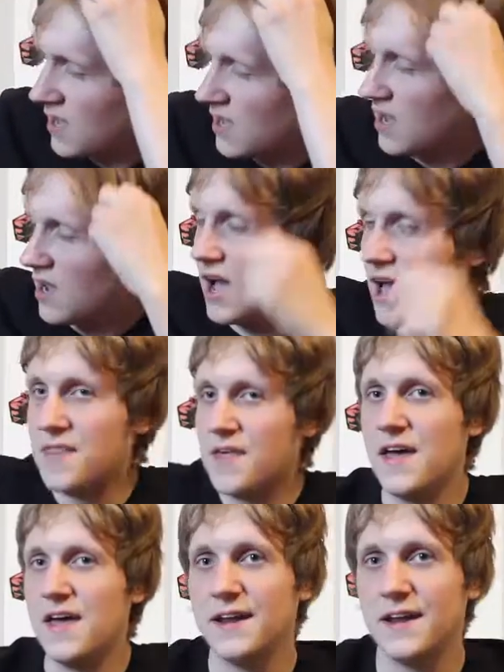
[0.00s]
And
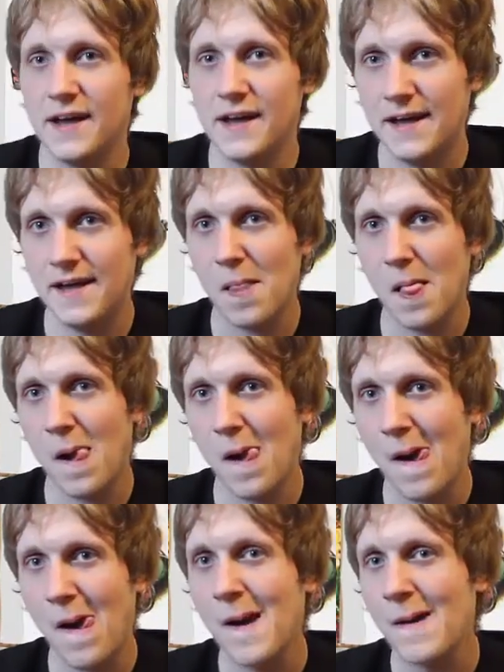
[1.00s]
then
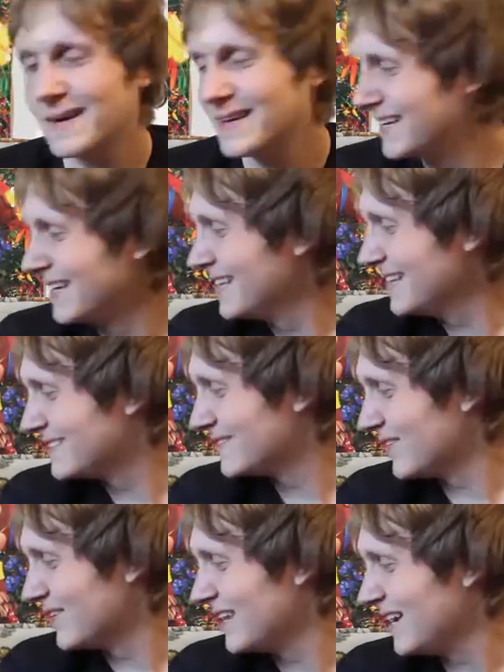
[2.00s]
this one
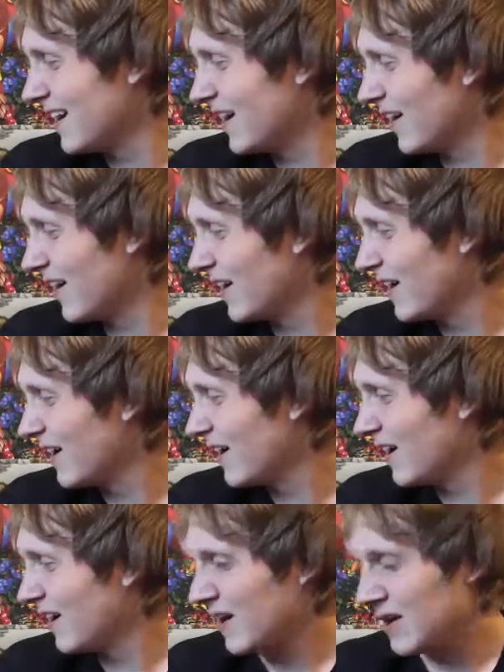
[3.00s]
here
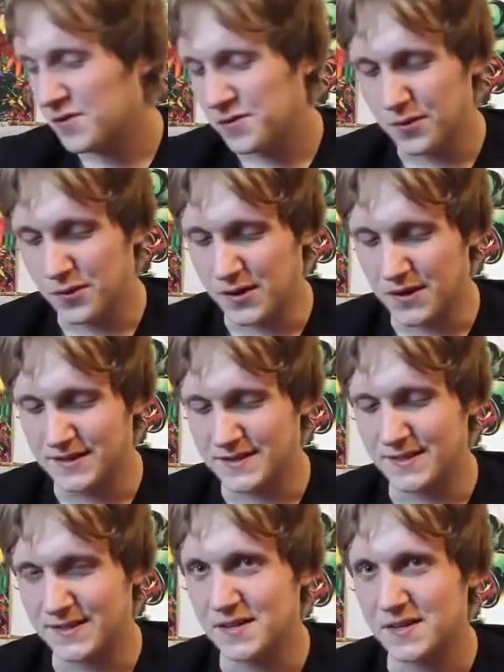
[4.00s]
was
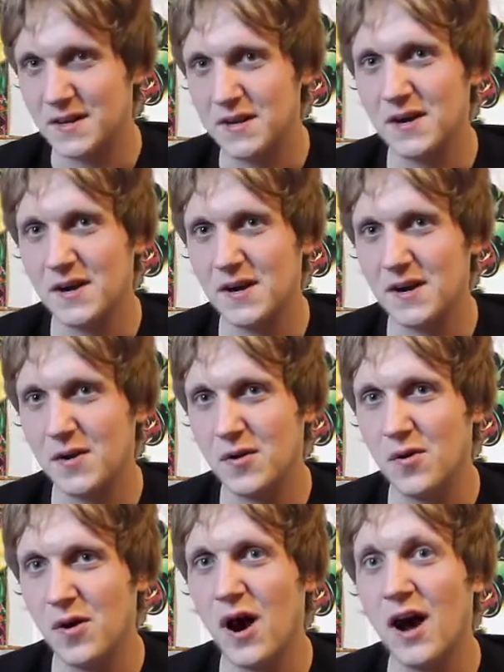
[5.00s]

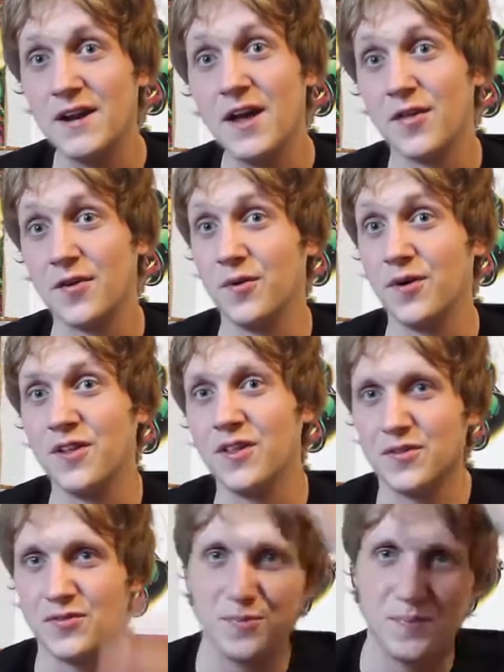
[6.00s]
another one of those
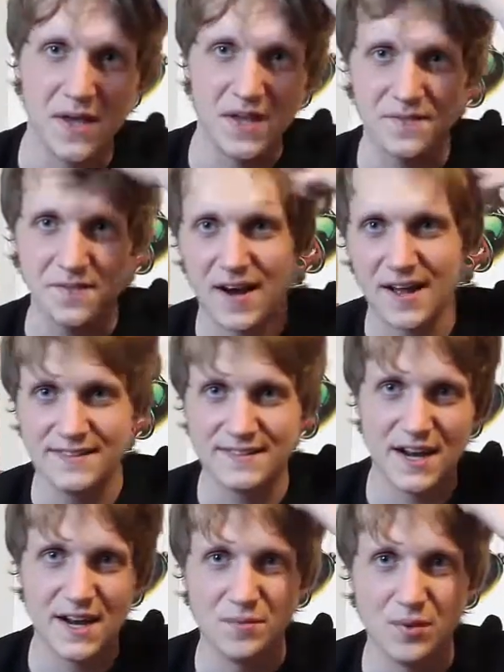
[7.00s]
big finds that I'd
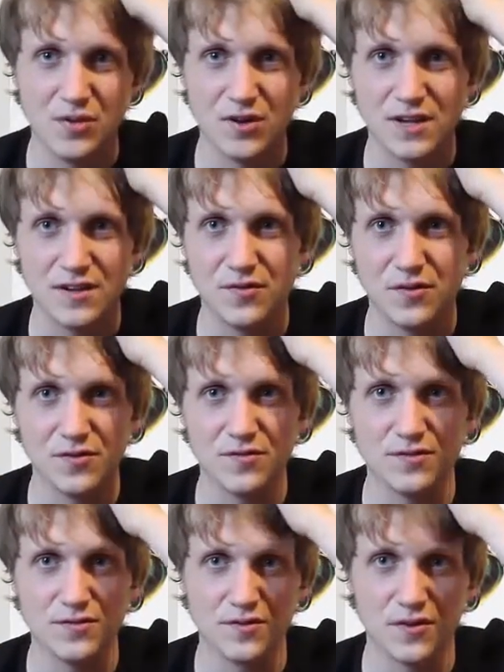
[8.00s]
been looking for
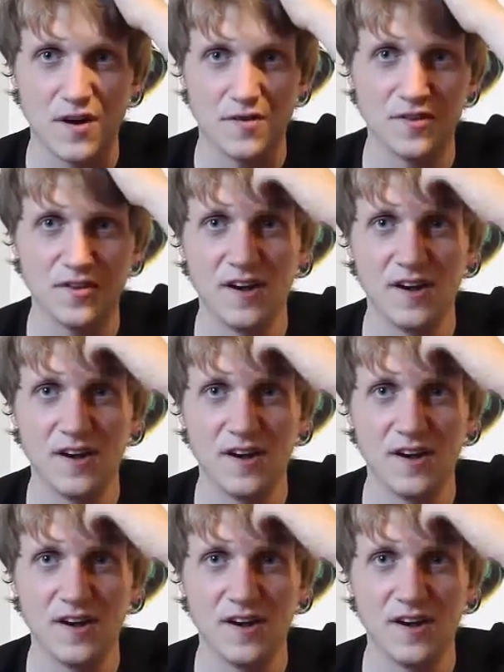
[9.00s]
forever.